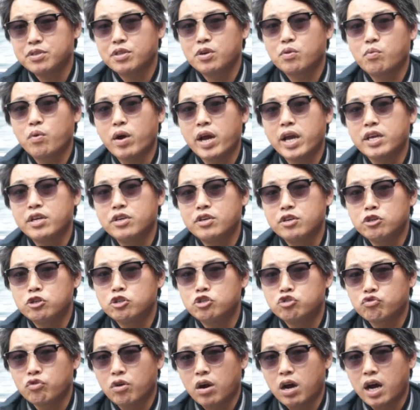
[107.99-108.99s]
to the way
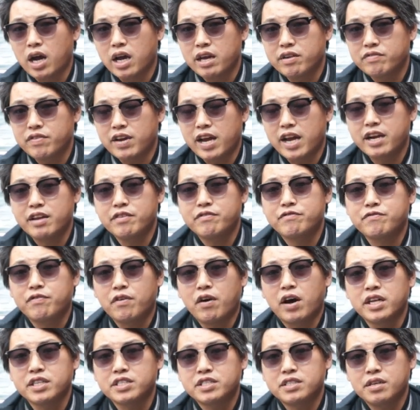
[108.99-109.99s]
you drive and it
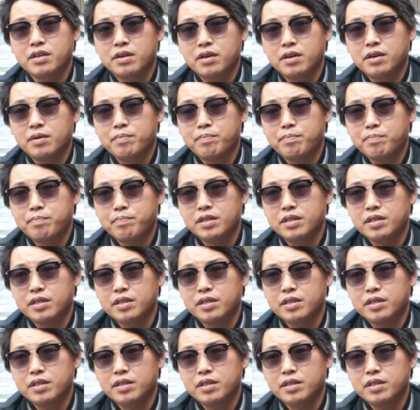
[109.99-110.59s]
finds the